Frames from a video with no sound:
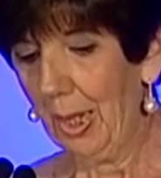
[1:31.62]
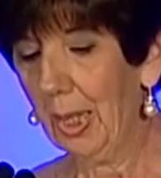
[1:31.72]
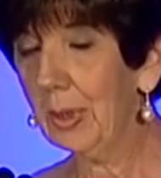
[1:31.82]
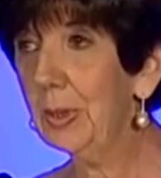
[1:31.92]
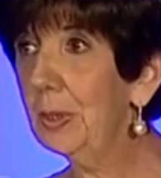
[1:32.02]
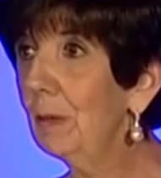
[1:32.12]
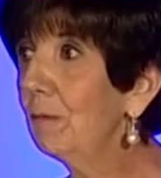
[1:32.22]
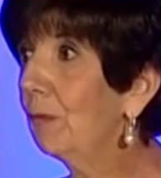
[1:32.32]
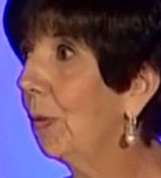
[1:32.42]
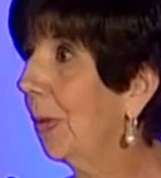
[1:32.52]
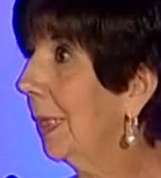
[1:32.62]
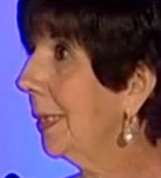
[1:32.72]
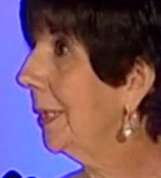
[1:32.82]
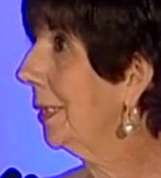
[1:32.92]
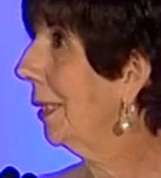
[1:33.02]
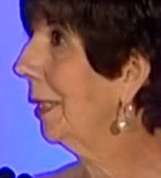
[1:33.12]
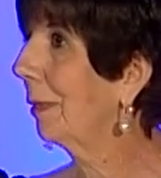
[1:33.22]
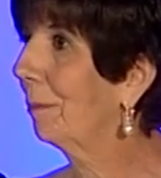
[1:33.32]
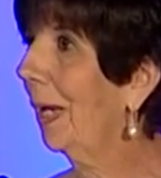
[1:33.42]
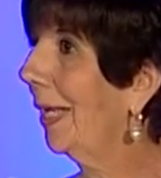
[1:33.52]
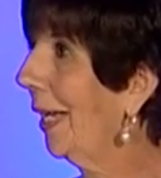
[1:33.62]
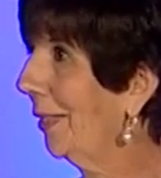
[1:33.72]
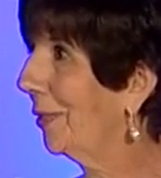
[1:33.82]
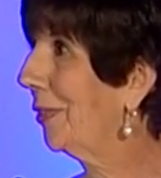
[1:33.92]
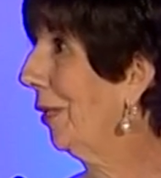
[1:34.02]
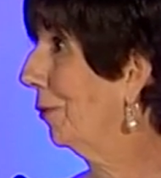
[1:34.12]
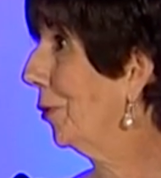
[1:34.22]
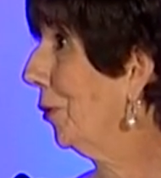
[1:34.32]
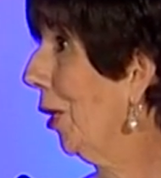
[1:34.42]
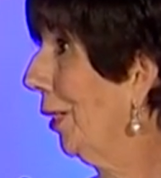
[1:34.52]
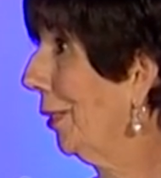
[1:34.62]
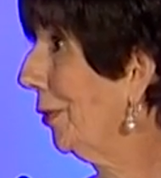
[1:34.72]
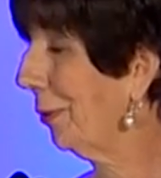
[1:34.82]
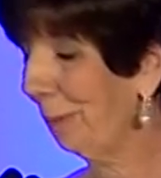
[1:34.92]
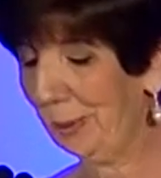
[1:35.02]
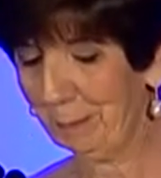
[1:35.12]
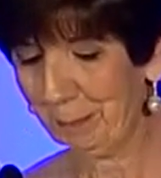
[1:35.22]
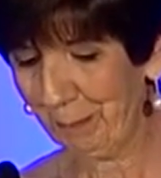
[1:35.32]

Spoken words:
A little voice in my head starts talking to me.